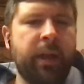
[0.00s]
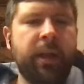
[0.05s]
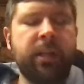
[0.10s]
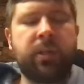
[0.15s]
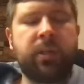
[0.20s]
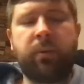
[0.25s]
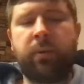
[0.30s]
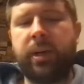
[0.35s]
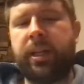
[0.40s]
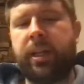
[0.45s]

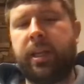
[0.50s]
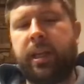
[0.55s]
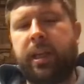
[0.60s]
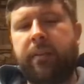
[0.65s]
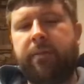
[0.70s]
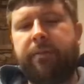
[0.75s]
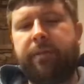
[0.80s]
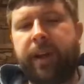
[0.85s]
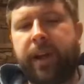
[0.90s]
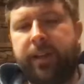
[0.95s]
To one he
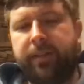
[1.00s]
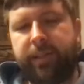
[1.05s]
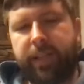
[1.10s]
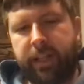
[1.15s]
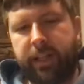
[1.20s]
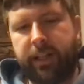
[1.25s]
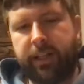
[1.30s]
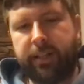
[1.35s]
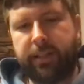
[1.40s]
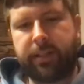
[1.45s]
gave 5
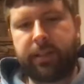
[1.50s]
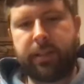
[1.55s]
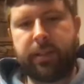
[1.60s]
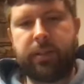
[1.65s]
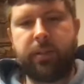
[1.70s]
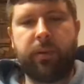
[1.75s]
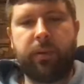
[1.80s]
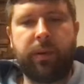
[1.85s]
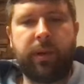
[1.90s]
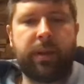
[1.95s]
talents,
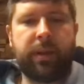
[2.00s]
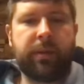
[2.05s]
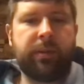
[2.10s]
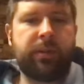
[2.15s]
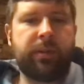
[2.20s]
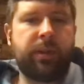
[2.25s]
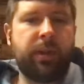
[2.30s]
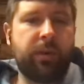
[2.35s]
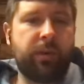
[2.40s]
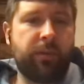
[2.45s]
to another
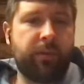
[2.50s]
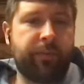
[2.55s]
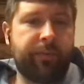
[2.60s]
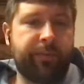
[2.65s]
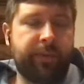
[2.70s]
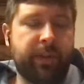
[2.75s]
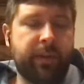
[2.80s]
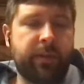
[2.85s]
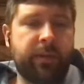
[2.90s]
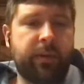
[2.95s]
2,
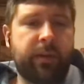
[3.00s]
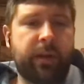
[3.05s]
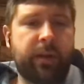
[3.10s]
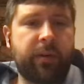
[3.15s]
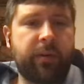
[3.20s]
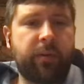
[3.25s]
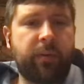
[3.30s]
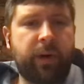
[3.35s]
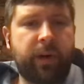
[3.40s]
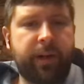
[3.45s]
and to
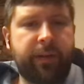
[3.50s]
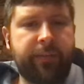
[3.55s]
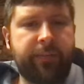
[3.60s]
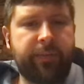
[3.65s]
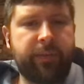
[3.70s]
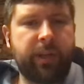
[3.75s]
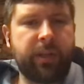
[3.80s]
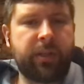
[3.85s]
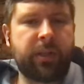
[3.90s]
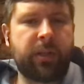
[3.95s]
another
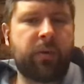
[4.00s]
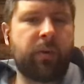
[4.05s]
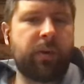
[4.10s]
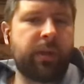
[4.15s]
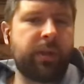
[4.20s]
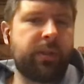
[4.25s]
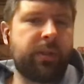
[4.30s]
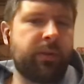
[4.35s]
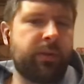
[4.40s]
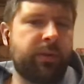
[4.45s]
1, each
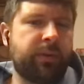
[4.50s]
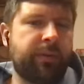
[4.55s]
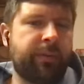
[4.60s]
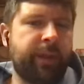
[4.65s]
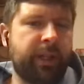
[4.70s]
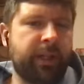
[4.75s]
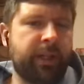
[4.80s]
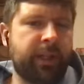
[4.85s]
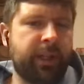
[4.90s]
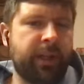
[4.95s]
according to his
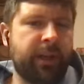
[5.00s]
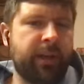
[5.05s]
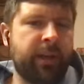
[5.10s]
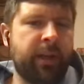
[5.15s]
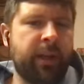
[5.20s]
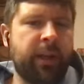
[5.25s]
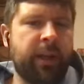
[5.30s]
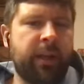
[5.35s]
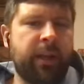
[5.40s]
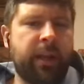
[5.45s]
ability.
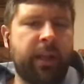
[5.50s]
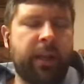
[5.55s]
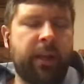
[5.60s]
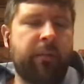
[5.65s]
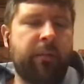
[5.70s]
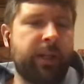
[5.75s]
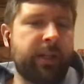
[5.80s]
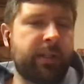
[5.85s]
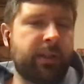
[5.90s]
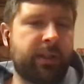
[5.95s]
Then he
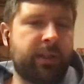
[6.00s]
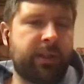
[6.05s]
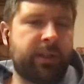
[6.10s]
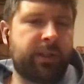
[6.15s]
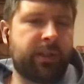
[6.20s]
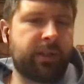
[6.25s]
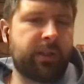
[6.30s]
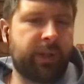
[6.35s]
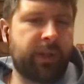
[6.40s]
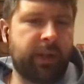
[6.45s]
went on
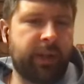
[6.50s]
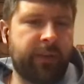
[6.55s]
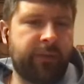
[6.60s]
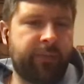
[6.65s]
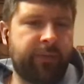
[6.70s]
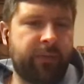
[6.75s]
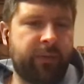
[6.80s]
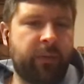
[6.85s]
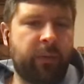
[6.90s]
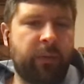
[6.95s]
his journey.
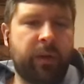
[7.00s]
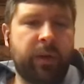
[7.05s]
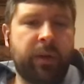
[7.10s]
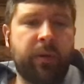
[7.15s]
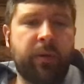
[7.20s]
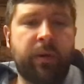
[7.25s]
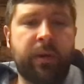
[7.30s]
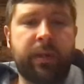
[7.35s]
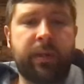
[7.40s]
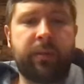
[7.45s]
The one
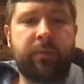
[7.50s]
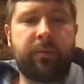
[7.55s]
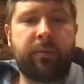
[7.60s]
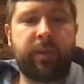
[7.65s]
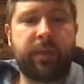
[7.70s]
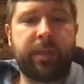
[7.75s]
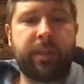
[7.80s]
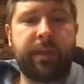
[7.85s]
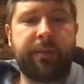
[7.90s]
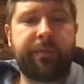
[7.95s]
who had
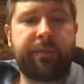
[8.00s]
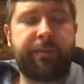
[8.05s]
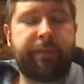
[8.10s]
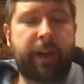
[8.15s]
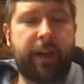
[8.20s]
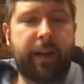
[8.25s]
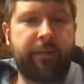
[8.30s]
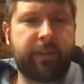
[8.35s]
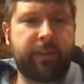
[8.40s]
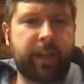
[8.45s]
received
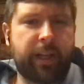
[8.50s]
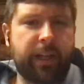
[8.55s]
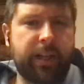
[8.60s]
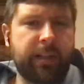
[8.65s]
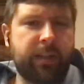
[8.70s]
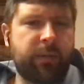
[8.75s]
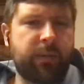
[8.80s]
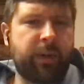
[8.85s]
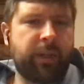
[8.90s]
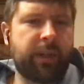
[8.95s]
5
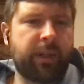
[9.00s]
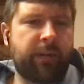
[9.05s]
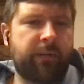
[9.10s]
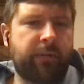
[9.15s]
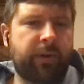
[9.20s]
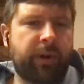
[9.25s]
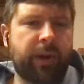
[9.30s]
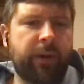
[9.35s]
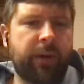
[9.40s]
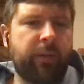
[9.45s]
talents went
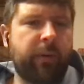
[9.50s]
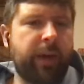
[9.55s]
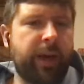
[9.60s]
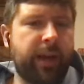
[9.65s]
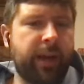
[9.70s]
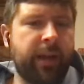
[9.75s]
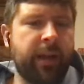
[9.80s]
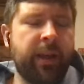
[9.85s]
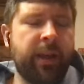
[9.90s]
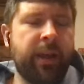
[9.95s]
off right
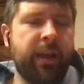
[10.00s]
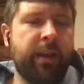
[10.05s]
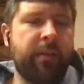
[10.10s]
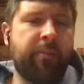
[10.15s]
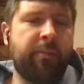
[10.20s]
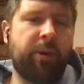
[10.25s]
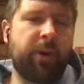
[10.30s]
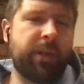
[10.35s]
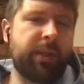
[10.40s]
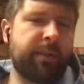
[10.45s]
away,
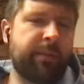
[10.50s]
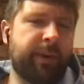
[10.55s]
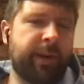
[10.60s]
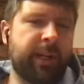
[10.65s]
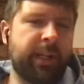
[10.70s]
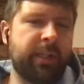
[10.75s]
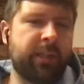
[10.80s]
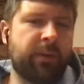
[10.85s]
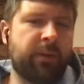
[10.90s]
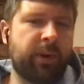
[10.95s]
and put his
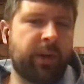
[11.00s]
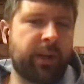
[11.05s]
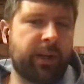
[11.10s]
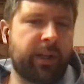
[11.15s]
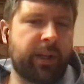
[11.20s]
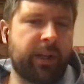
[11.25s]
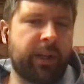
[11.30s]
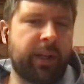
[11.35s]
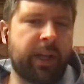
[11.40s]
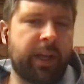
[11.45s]
money to work,
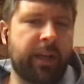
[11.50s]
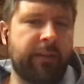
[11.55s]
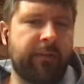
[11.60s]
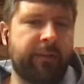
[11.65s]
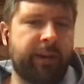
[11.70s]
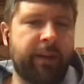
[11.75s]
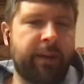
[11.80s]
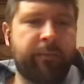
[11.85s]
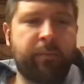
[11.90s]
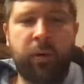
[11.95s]
and gained
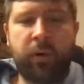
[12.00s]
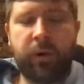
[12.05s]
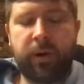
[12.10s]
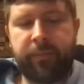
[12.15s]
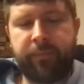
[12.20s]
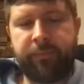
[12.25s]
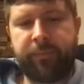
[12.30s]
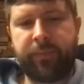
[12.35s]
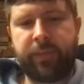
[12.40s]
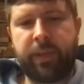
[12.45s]
5
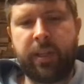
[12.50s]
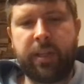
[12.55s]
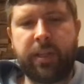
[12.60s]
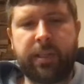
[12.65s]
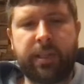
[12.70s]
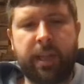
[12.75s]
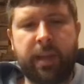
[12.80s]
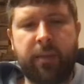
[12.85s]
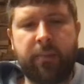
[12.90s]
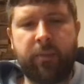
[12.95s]
more. In the
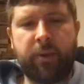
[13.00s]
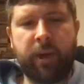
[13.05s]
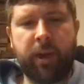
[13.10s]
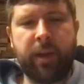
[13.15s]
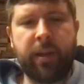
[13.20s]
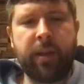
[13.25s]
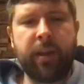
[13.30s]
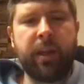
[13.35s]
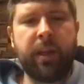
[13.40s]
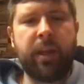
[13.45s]
same
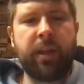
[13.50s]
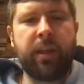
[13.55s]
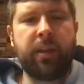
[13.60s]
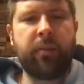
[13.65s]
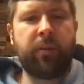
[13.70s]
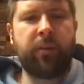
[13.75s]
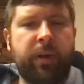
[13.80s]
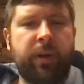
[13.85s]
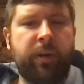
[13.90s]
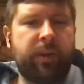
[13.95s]
way, the
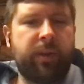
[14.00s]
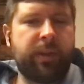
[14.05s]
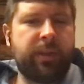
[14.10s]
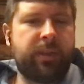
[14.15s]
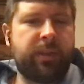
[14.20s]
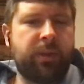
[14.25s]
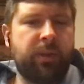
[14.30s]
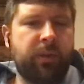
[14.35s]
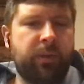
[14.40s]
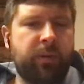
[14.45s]
who had
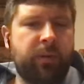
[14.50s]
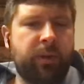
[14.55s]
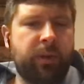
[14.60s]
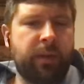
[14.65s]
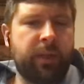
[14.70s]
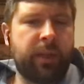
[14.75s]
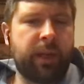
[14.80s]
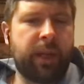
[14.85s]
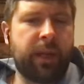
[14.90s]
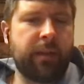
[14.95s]

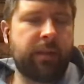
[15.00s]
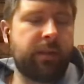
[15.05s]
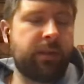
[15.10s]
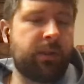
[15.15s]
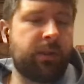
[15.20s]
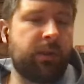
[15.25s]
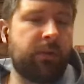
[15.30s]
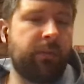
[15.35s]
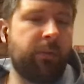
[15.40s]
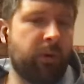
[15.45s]
2 gained
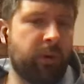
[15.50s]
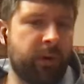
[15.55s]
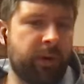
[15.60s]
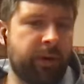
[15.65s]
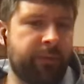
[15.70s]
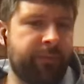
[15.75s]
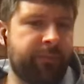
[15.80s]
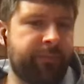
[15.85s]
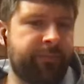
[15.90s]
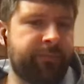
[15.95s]
2 more.